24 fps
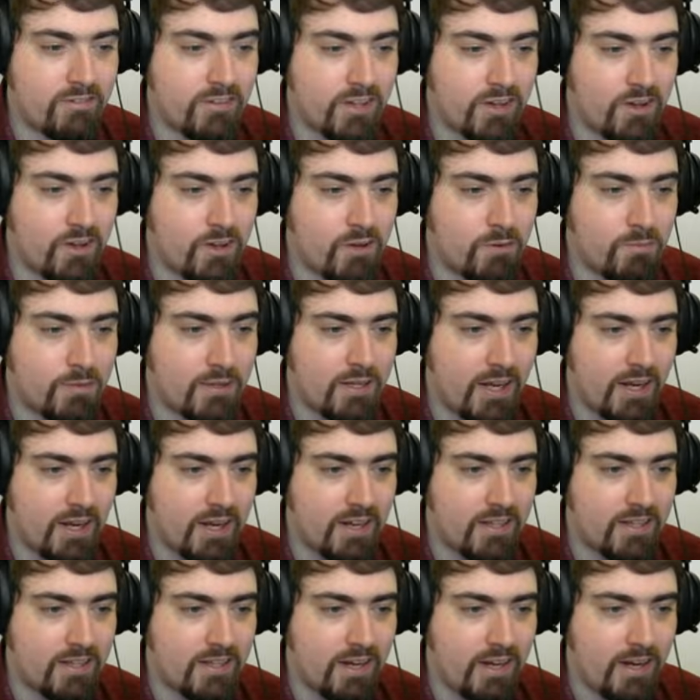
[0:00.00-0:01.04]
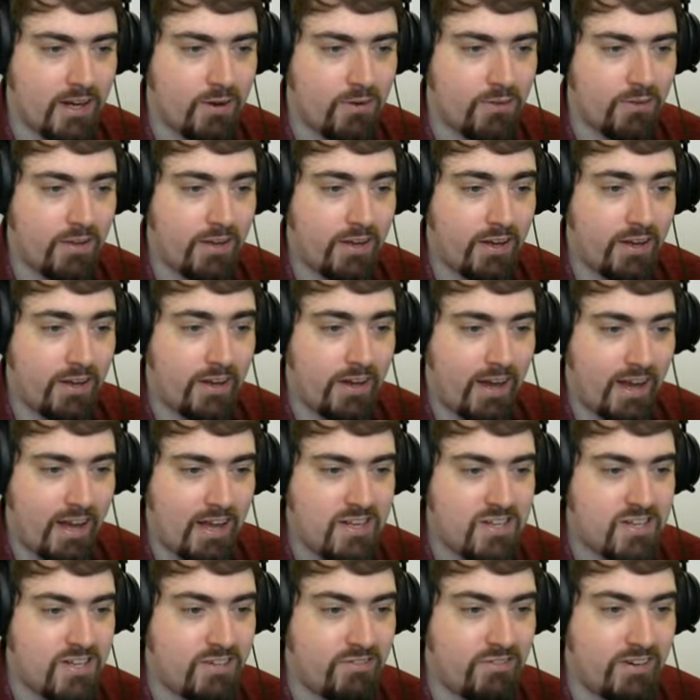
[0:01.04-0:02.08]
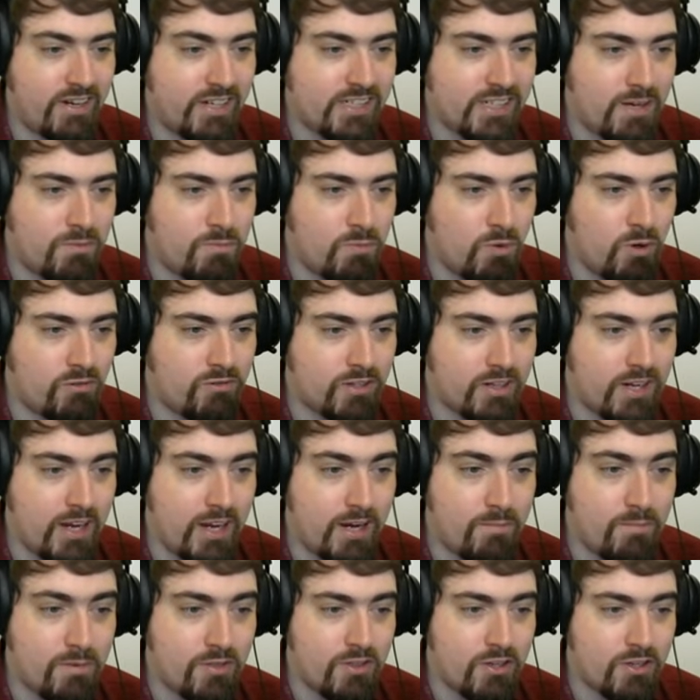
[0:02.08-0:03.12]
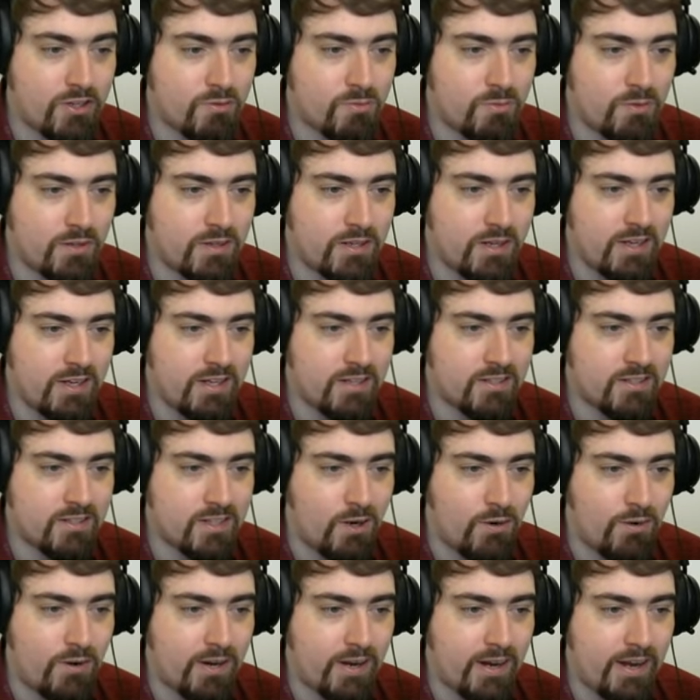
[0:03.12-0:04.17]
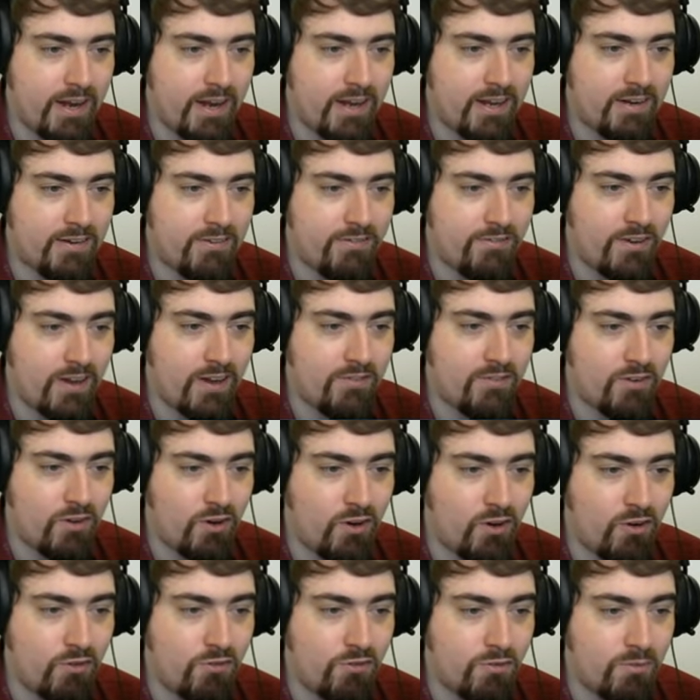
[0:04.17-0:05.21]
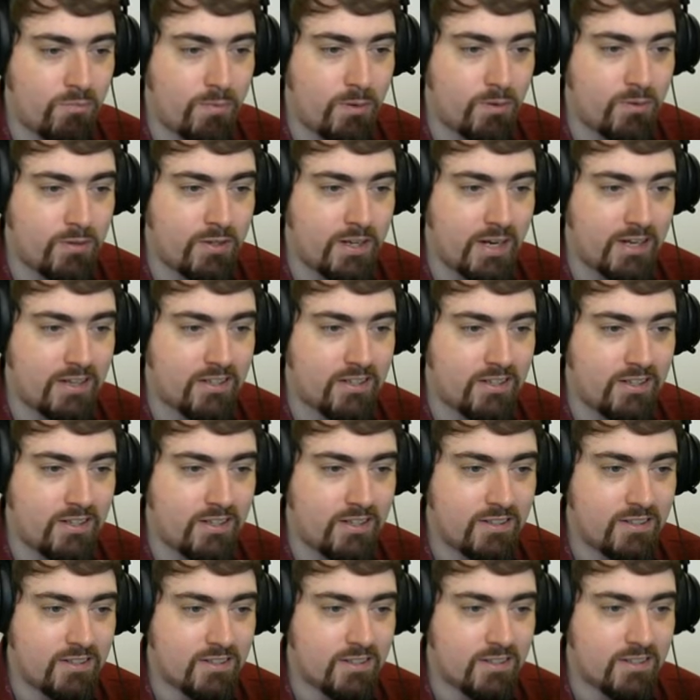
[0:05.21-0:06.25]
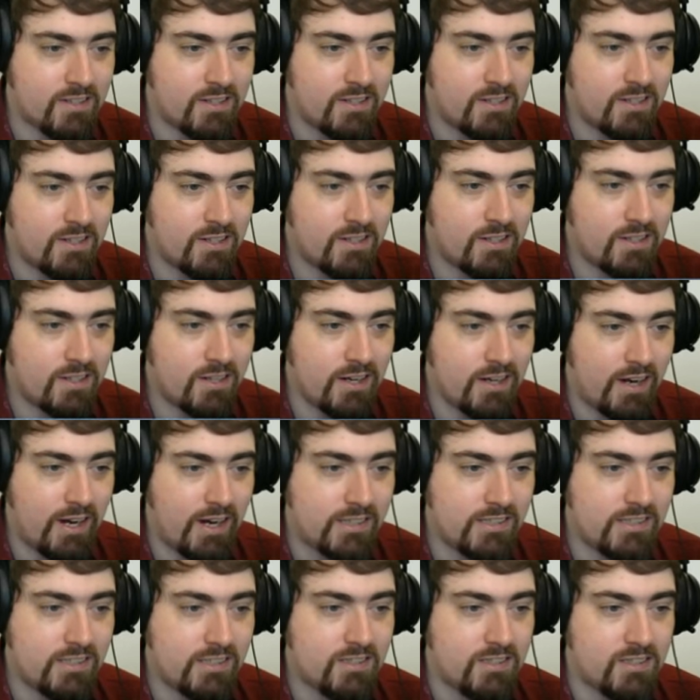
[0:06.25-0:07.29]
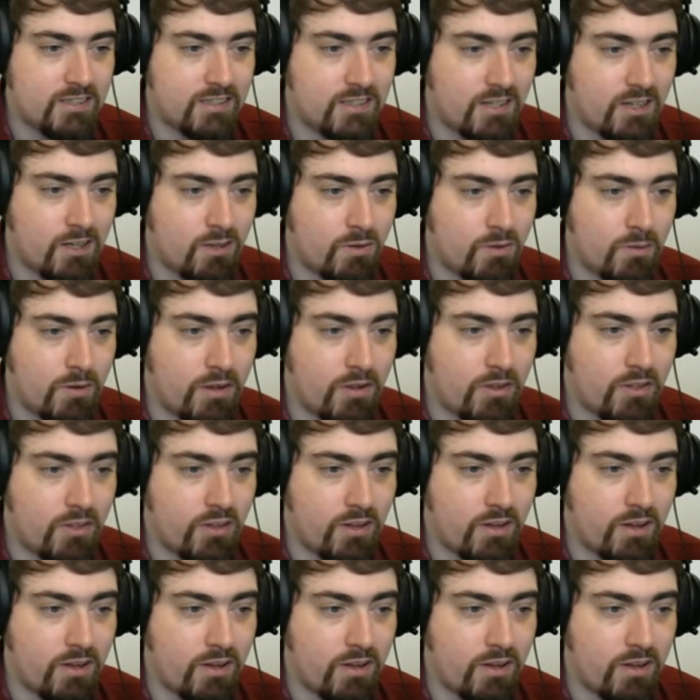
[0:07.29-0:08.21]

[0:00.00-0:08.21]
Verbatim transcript: they're going to be taken down. NG Reclaim War again, but this one is going in favour of Bodexius, at least to start with.